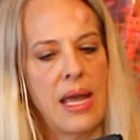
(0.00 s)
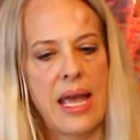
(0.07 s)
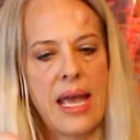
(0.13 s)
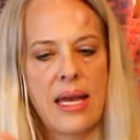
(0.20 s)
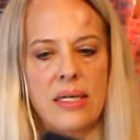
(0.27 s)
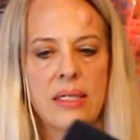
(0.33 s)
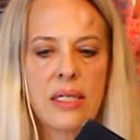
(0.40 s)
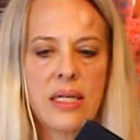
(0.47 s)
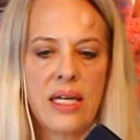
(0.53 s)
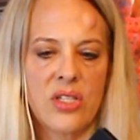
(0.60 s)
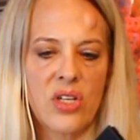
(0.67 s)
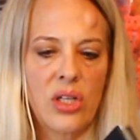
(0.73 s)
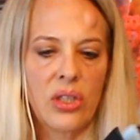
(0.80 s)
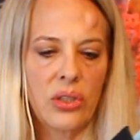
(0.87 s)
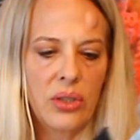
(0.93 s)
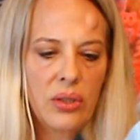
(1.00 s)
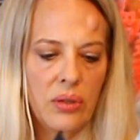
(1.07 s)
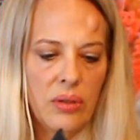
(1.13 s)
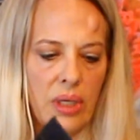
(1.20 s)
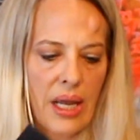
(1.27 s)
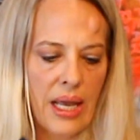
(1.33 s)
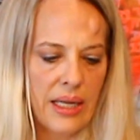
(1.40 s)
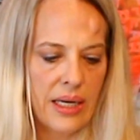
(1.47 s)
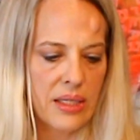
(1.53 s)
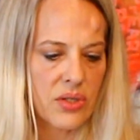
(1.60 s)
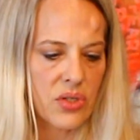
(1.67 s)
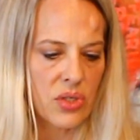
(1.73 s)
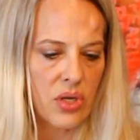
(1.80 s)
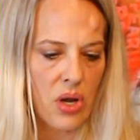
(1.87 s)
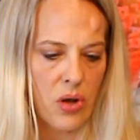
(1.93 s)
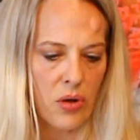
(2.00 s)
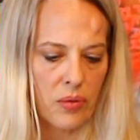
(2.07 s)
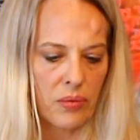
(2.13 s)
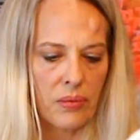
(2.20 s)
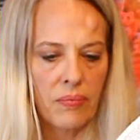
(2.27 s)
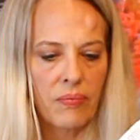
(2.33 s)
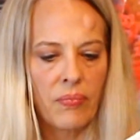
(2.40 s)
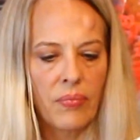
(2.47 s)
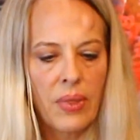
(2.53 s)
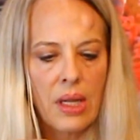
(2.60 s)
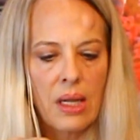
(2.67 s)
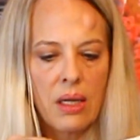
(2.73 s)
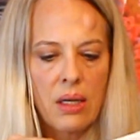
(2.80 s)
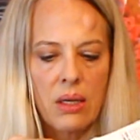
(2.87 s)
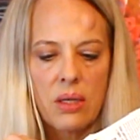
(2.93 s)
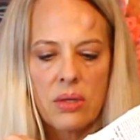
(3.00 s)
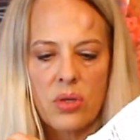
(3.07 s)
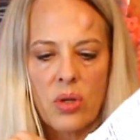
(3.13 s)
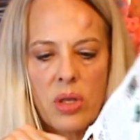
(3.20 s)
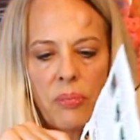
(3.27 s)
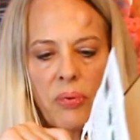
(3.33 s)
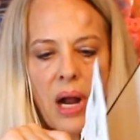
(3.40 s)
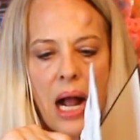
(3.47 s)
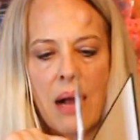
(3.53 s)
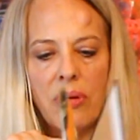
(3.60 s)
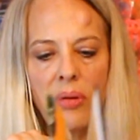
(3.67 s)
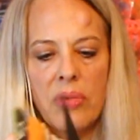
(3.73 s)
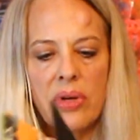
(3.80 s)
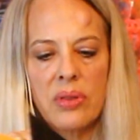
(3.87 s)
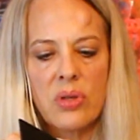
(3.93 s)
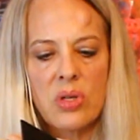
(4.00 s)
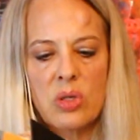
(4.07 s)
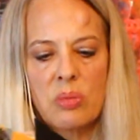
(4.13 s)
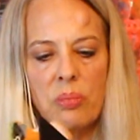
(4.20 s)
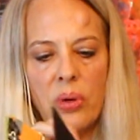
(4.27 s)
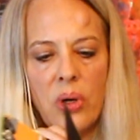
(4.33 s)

and it's glued and it's sewn. So the problem with this